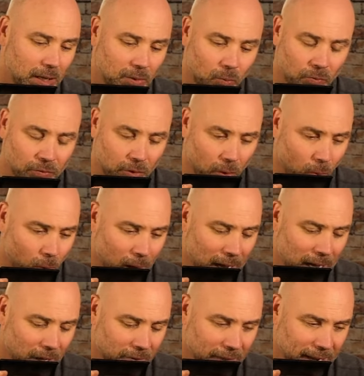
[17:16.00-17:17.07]
For a
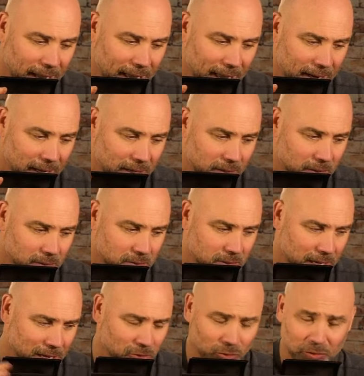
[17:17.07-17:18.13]
while, they had it
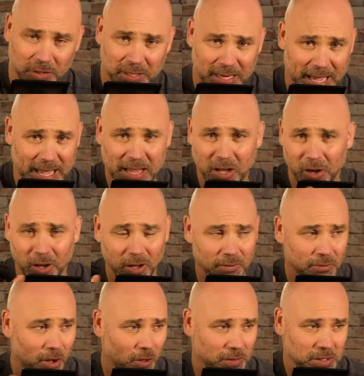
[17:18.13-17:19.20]
scheduled the day of
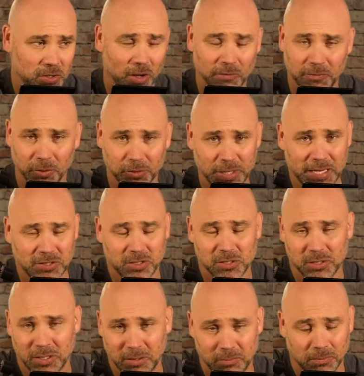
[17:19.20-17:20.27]
all these on-field testings,
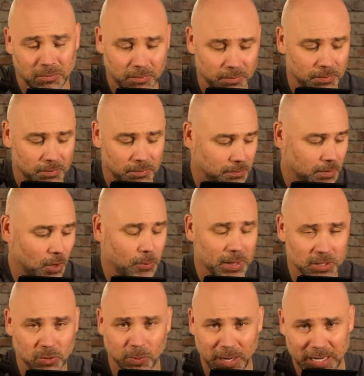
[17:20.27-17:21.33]
and no big
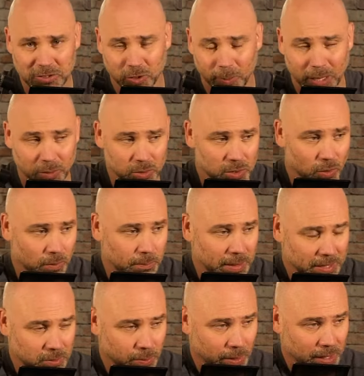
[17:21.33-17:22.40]
surprise, nobody was doing
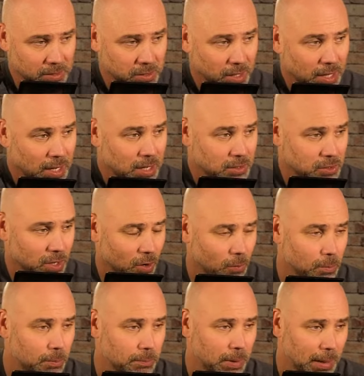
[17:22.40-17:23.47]
bench press. So
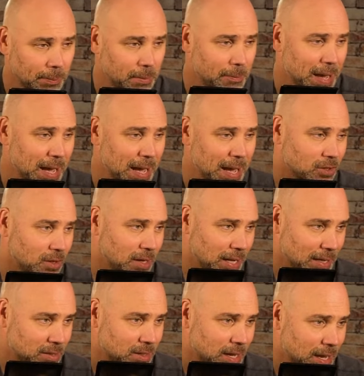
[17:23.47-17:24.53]
bump it back to the
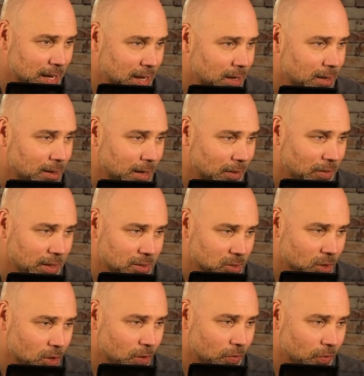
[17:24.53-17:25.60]
next day, I think, is a
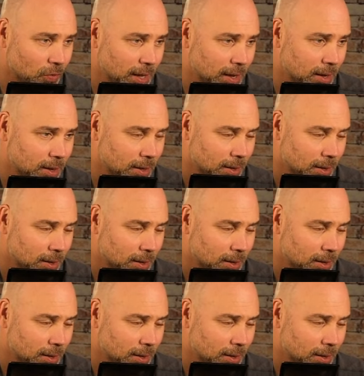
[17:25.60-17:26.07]
good thing.